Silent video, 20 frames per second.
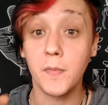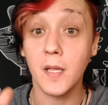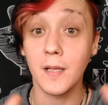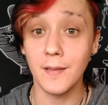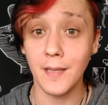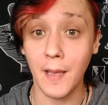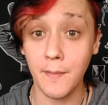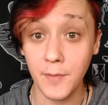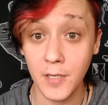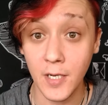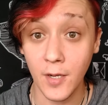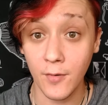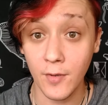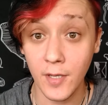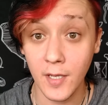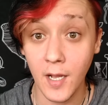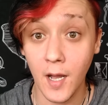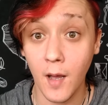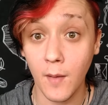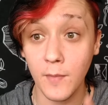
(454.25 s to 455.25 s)
Let me know in
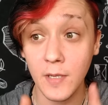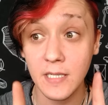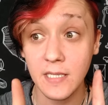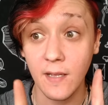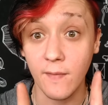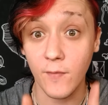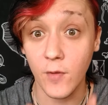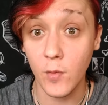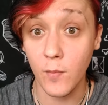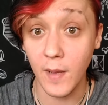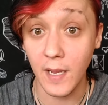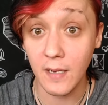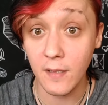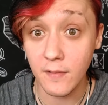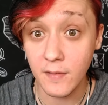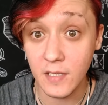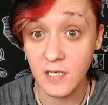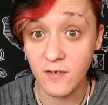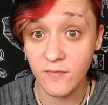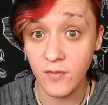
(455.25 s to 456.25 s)
the comments if you made
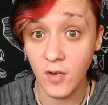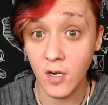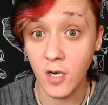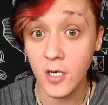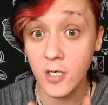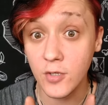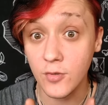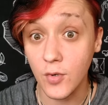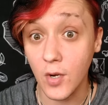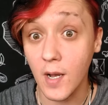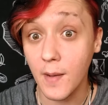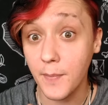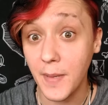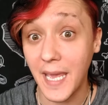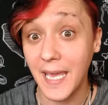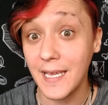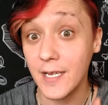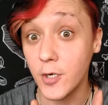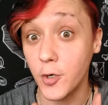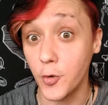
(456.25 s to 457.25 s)
it this far. Drop
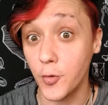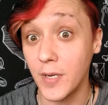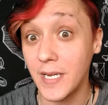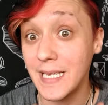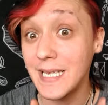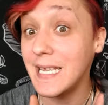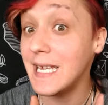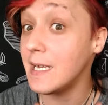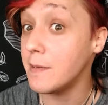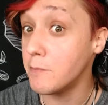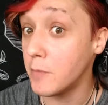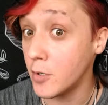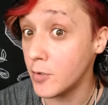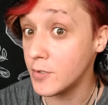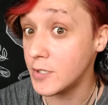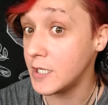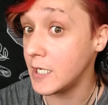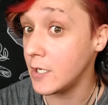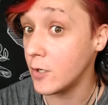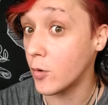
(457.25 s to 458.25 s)
a green
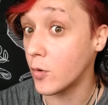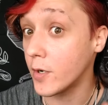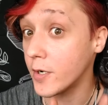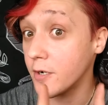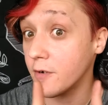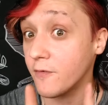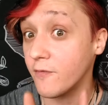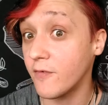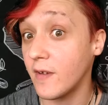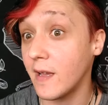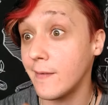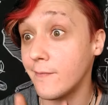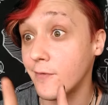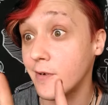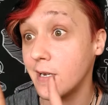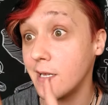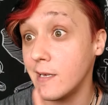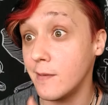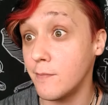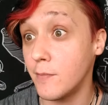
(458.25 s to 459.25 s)
emoji or your
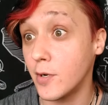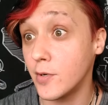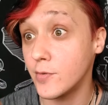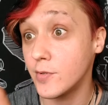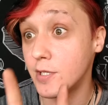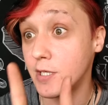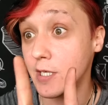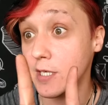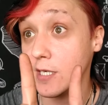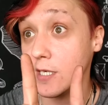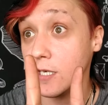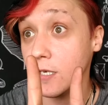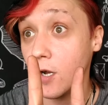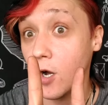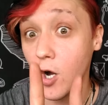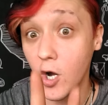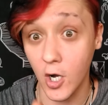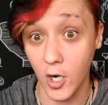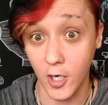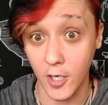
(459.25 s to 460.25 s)
favorite emoji
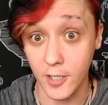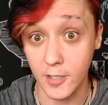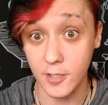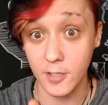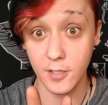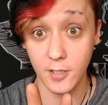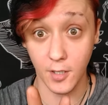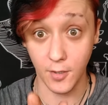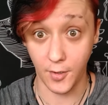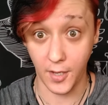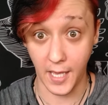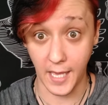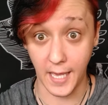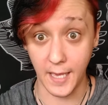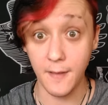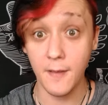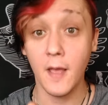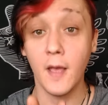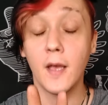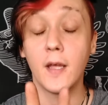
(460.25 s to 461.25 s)
heart,
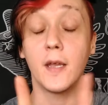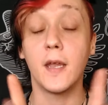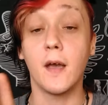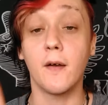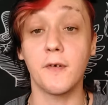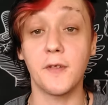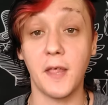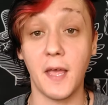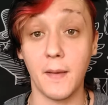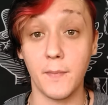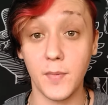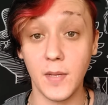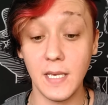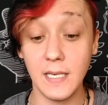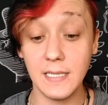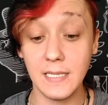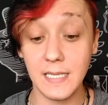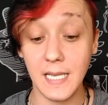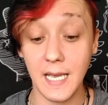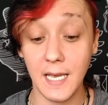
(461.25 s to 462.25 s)
okay? Now, with that
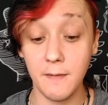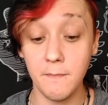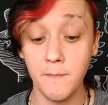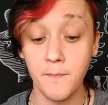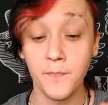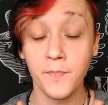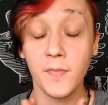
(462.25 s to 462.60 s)
being said,